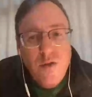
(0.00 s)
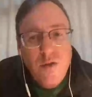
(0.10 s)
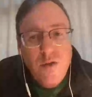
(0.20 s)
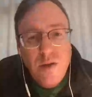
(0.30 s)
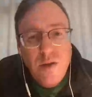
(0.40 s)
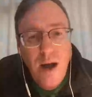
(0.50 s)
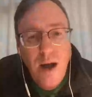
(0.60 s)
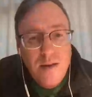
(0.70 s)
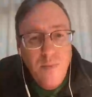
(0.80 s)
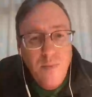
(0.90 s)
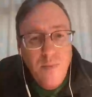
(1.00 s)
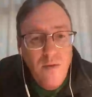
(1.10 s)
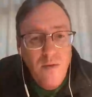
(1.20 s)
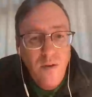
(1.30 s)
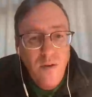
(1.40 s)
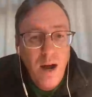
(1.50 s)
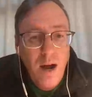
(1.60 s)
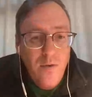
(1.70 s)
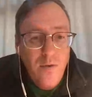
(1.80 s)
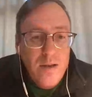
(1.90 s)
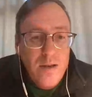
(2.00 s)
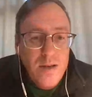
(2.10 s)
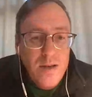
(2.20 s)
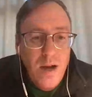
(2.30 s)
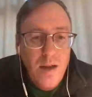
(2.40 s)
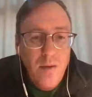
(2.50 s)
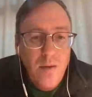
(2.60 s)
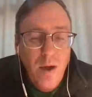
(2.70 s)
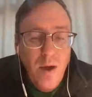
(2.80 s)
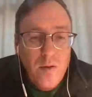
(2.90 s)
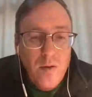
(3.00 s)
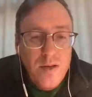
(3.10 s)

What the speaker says: always so kind and supportive of our conference that we host,